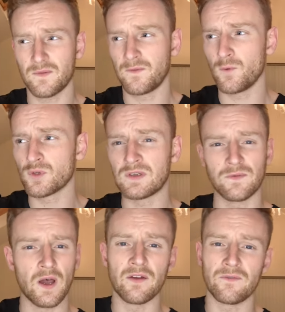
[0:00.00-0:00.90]

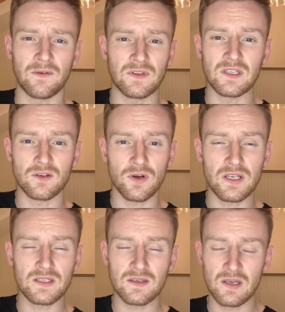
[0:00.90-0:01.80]
45, 50
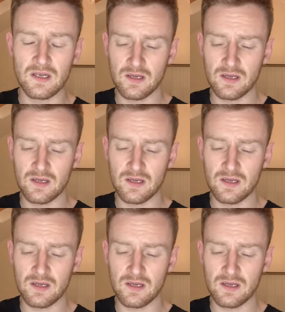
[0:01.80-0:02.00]
degrees.